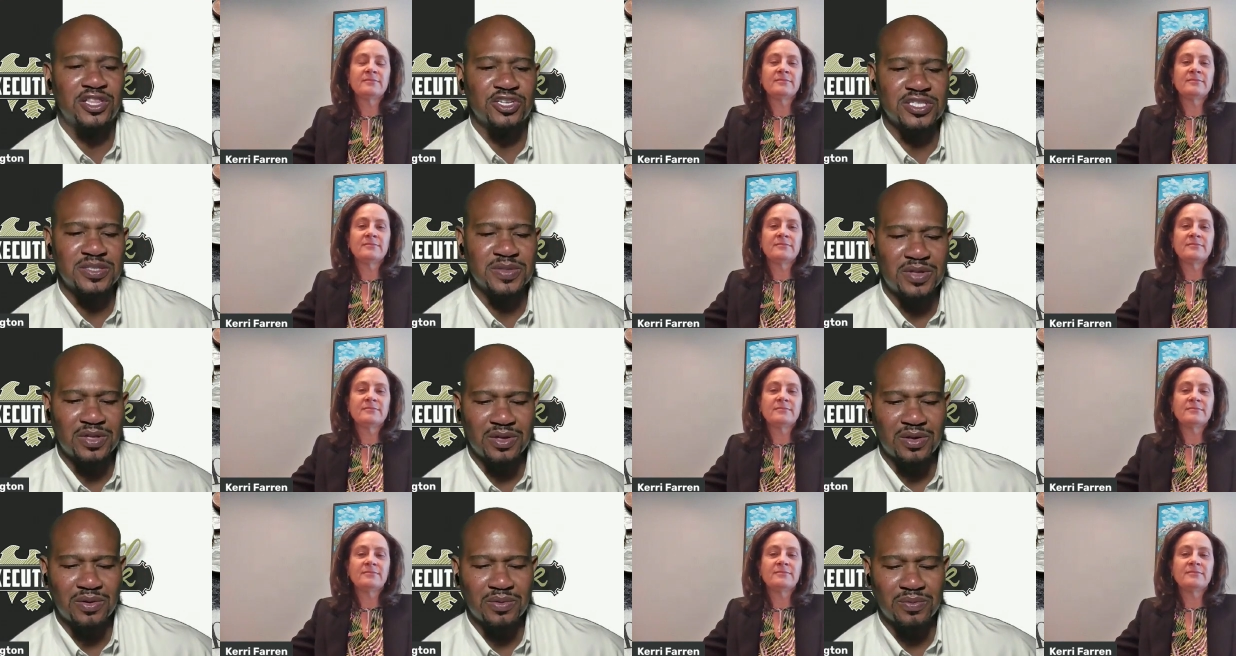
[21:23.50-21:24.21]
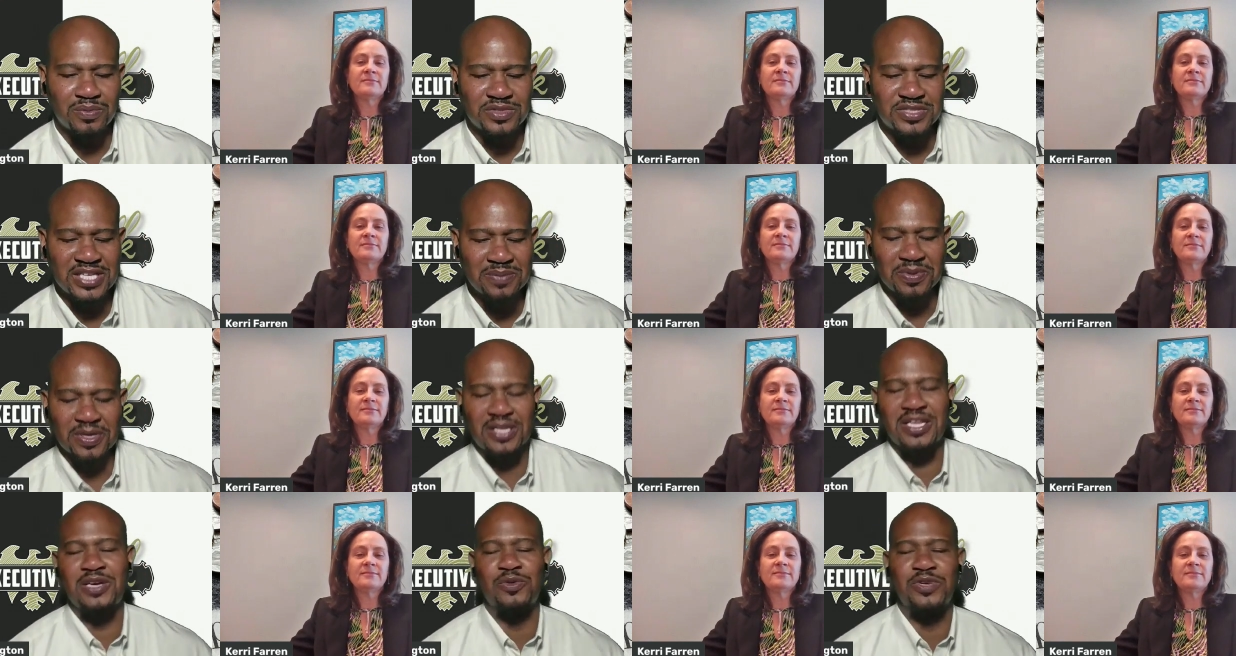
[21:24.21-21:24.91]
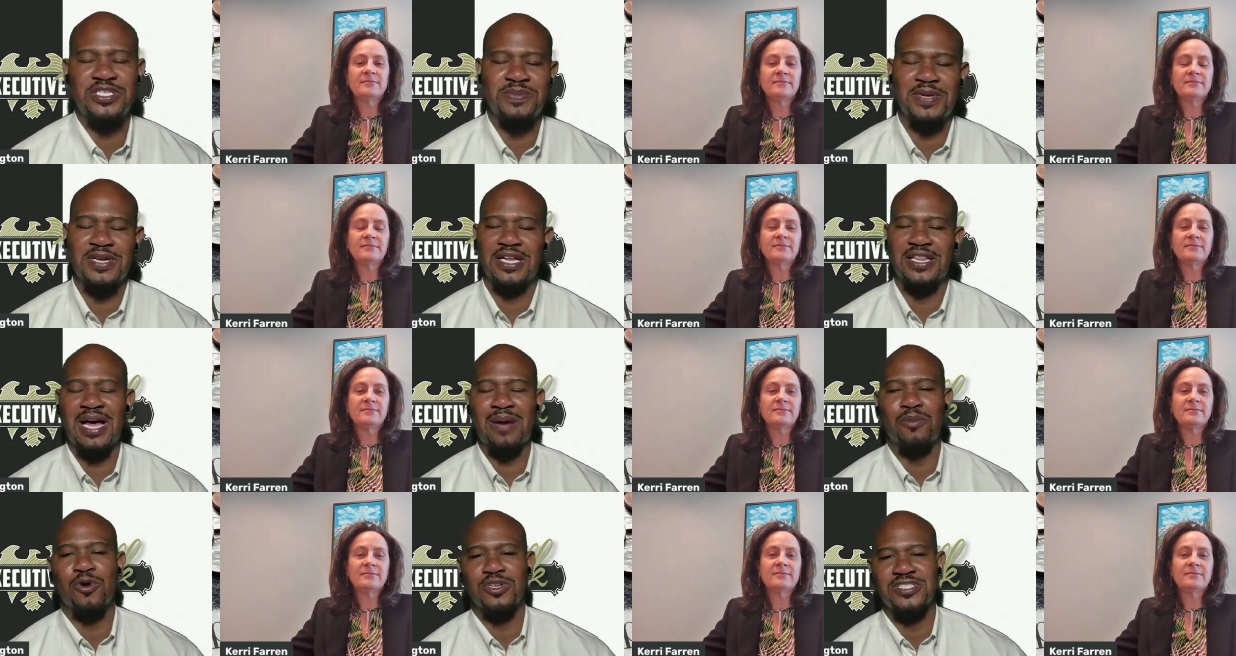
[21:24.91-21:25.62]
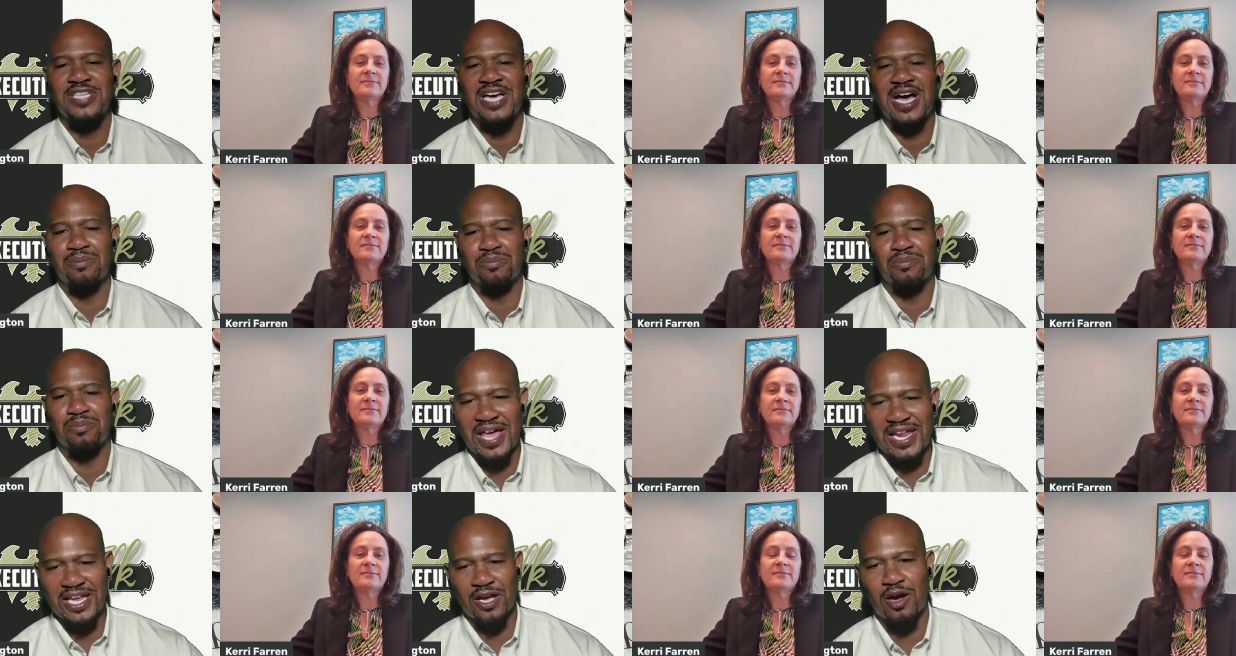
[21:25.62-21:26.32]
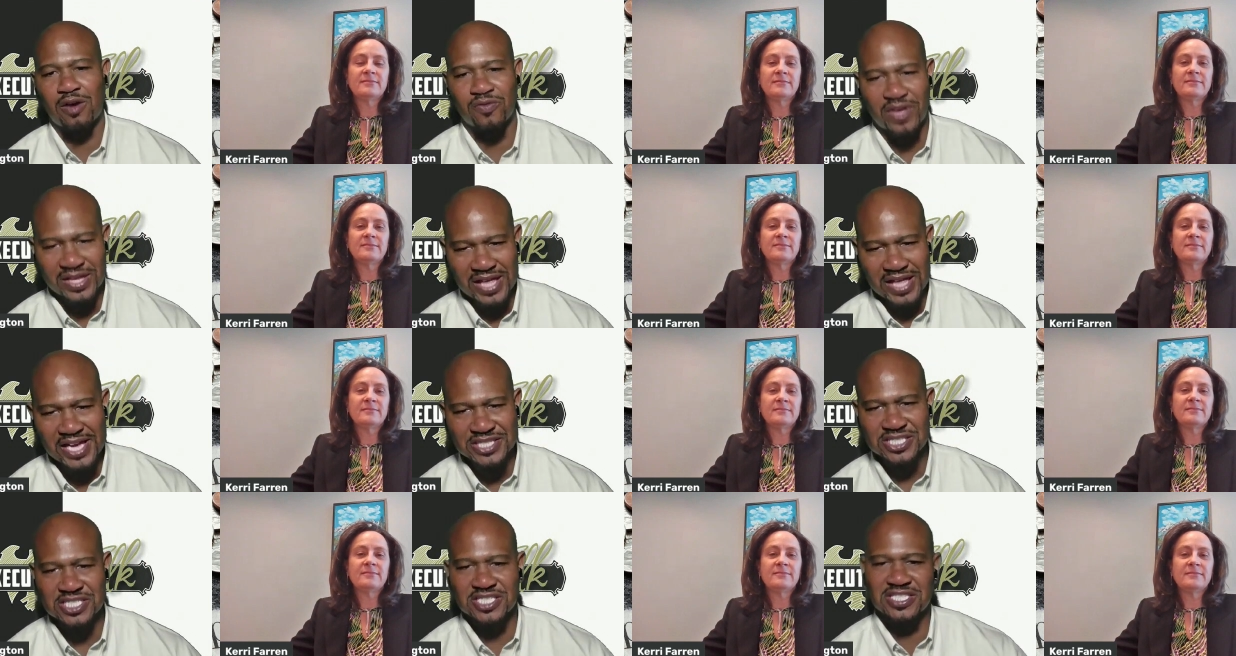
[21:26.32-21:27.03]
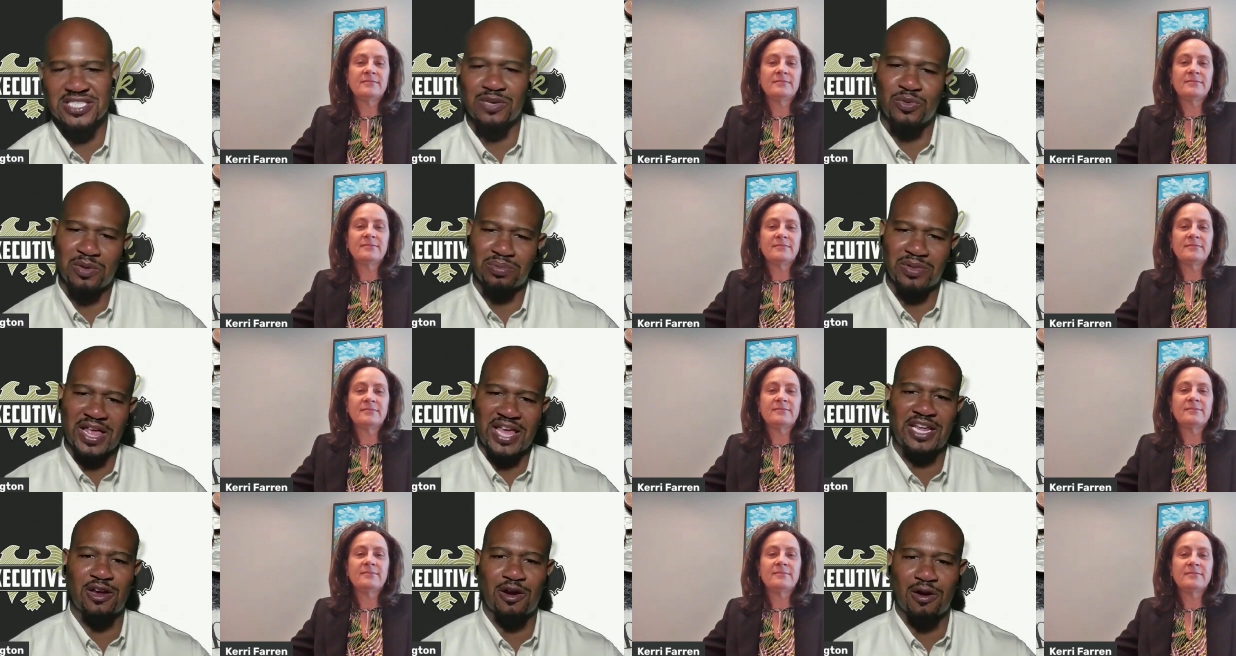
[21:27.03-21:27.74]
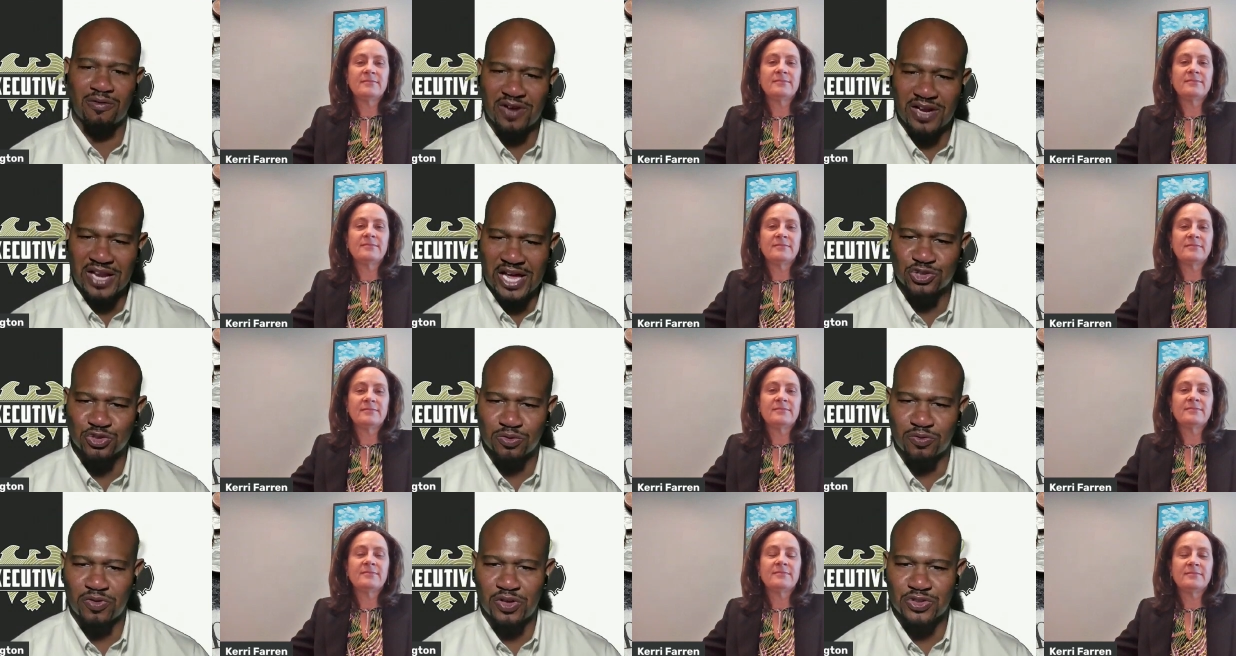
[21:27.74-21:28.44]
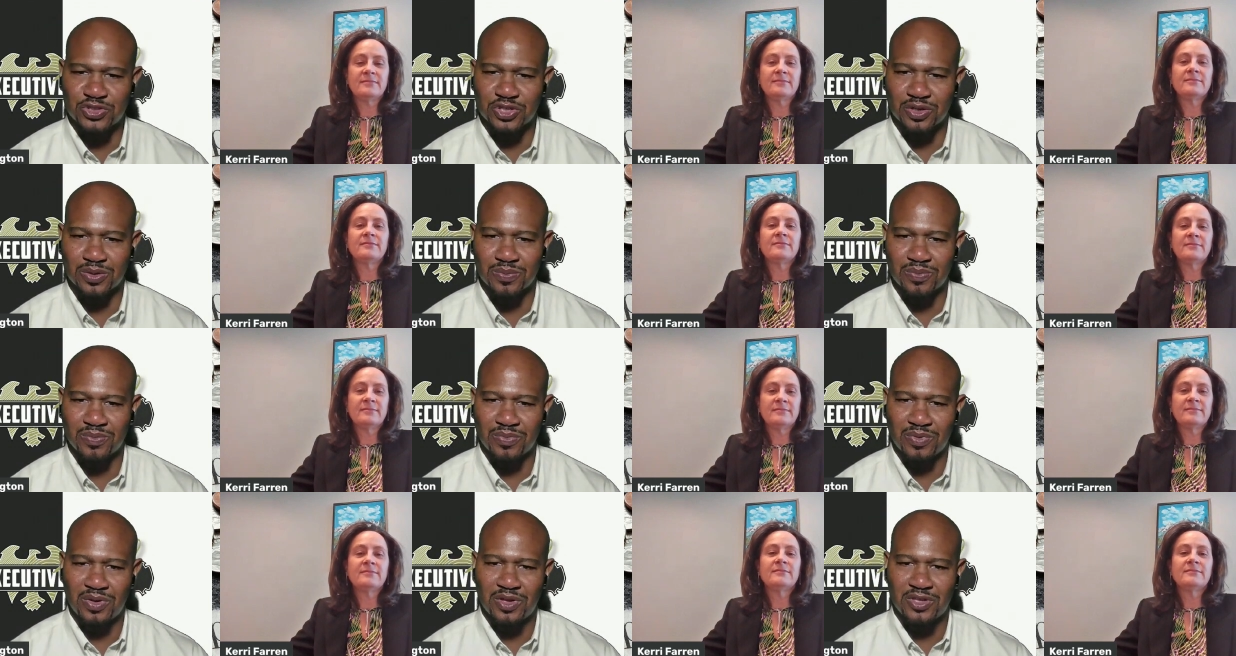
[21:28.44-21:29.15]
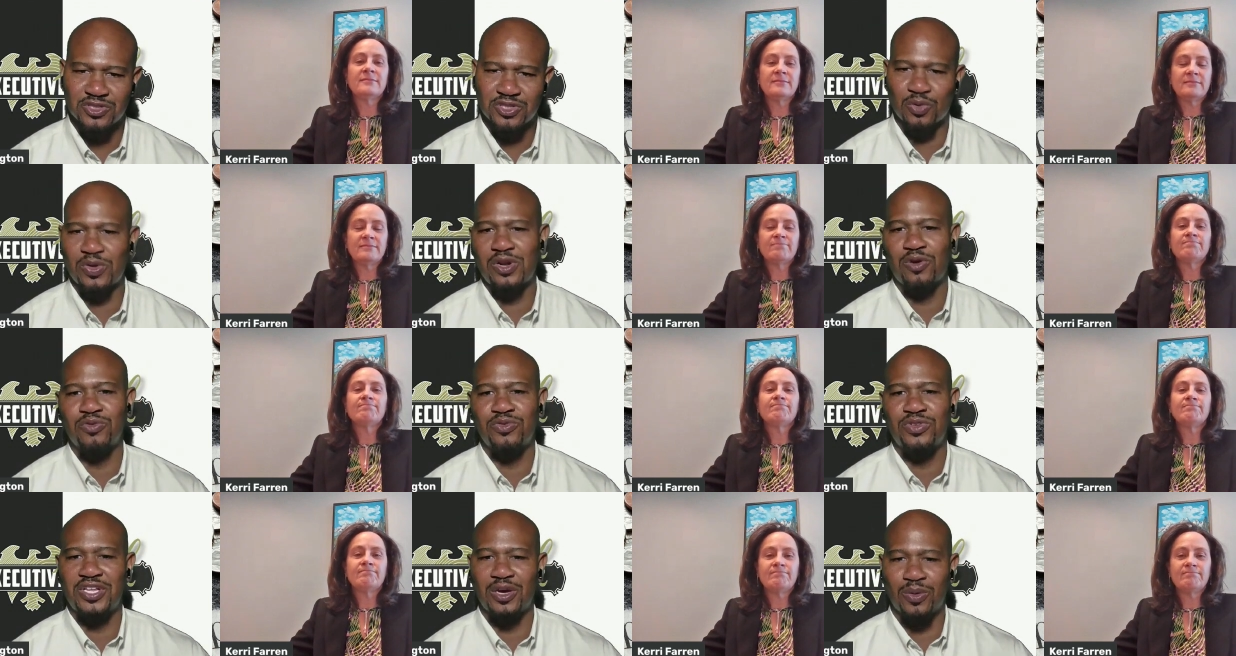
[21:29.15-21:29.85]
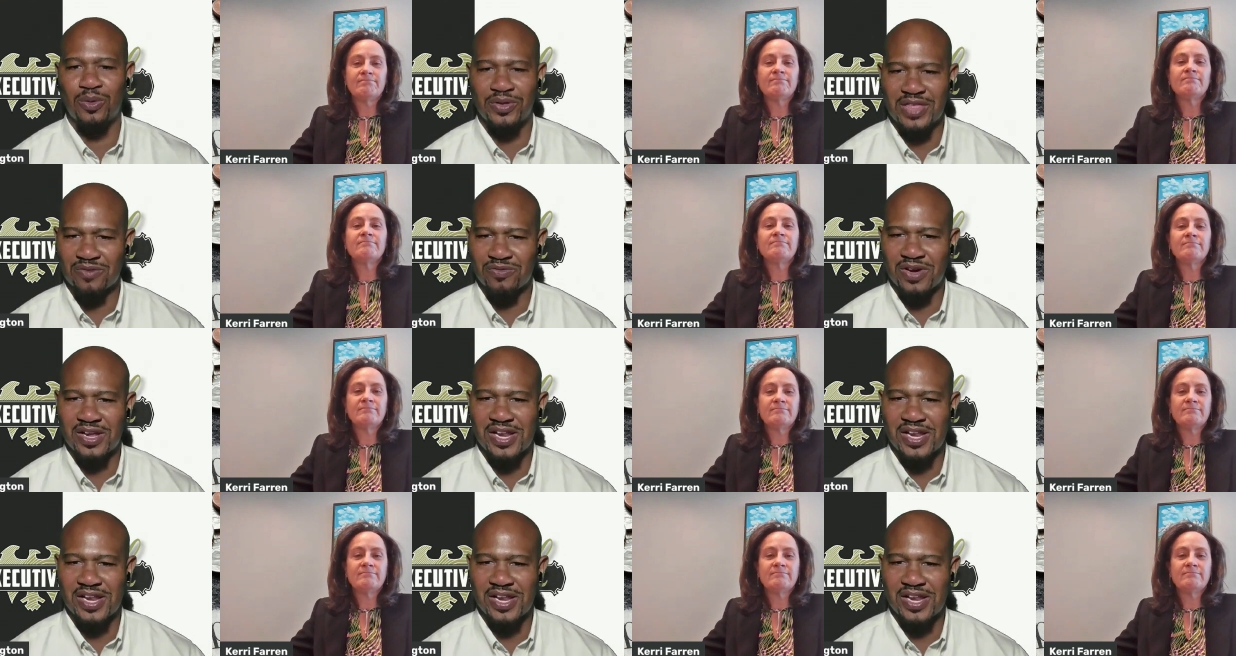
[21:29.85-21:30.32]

Speaker 1: those typically we spend a lot more time planning on vacations than we planning our financial future. So we don't deal with that